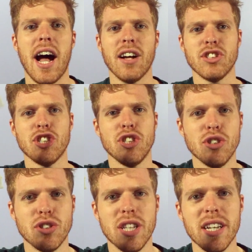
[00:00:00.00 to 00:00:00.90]
I'll just
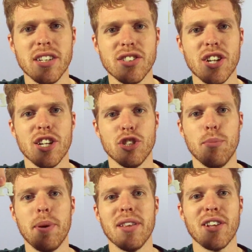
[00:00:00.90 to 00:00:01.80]
use this to
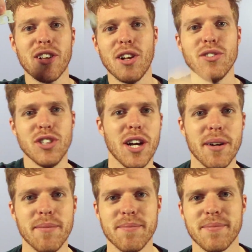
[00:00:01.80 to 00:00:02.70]
pin the clothes
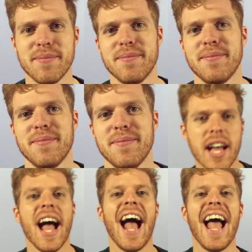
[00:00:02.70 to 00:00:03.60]
up.
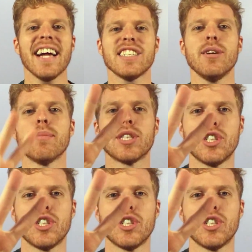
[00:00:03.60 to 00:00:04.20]
Hack number